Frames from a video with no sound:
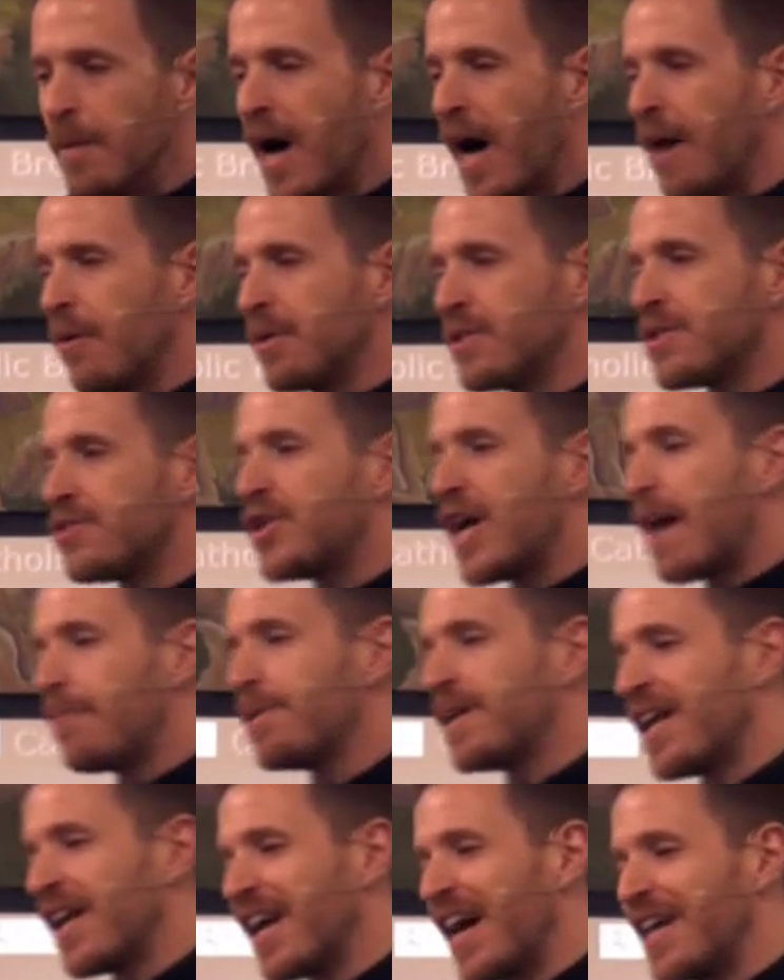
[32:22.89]
I was a
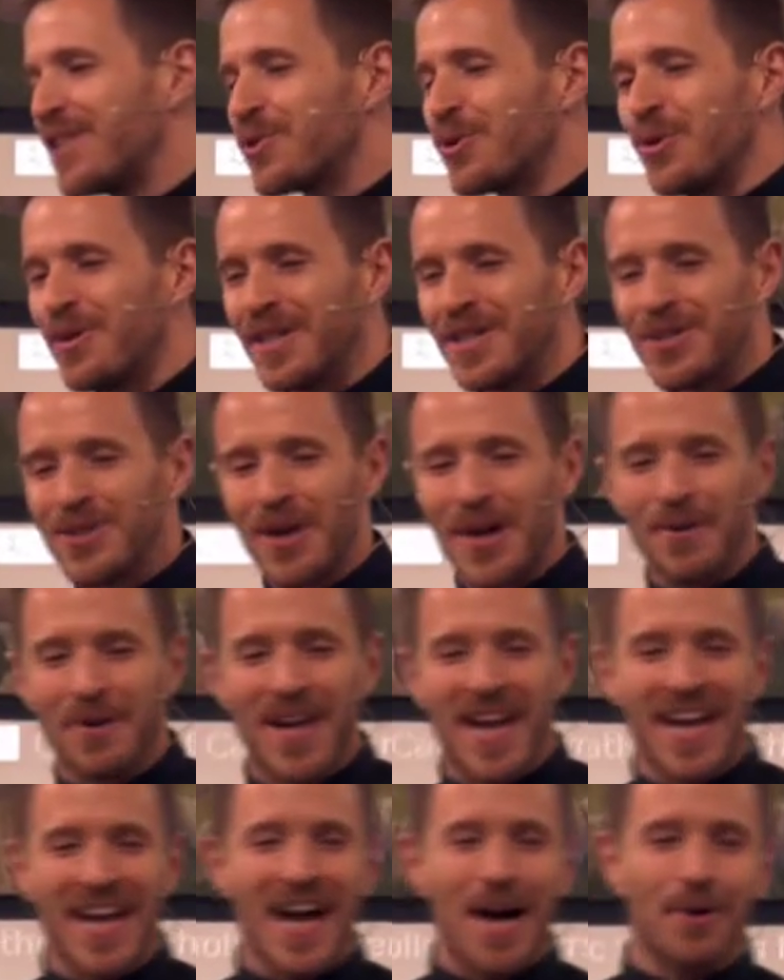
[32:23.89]
chaplain at a high school, and so I would
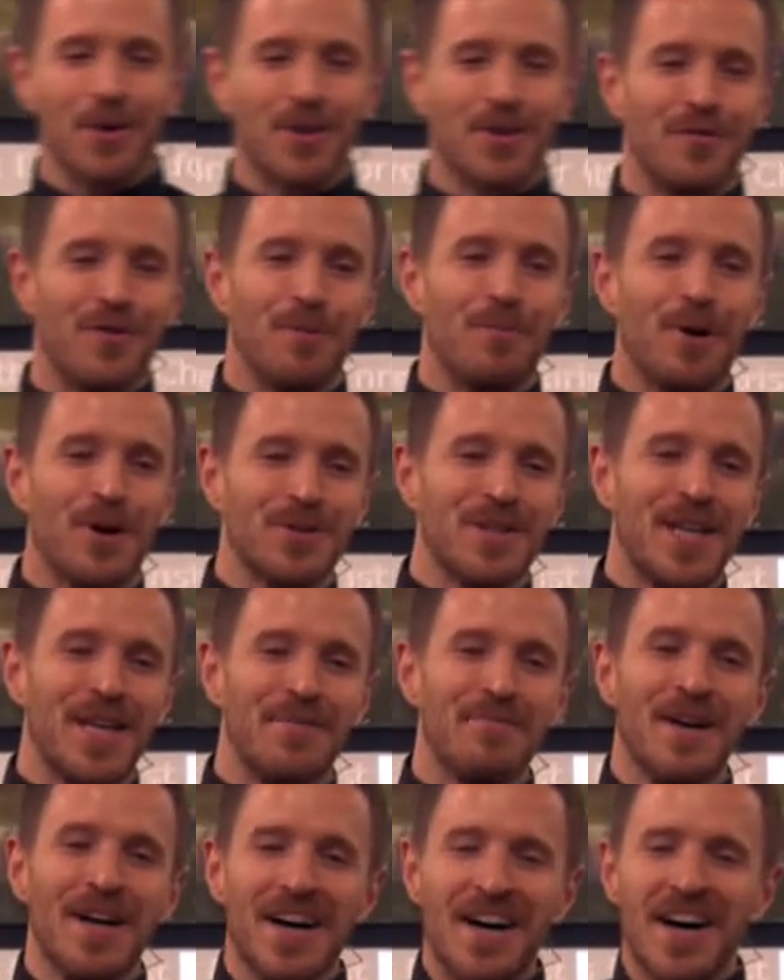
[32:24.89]
hang out with the football
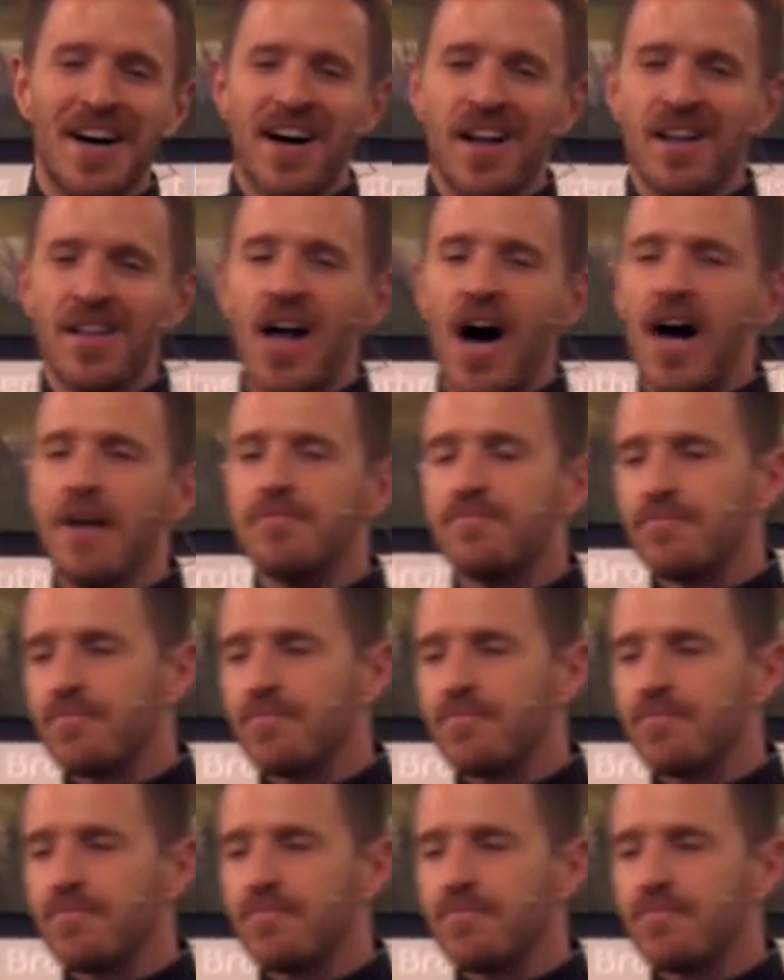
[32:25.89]
team a lot.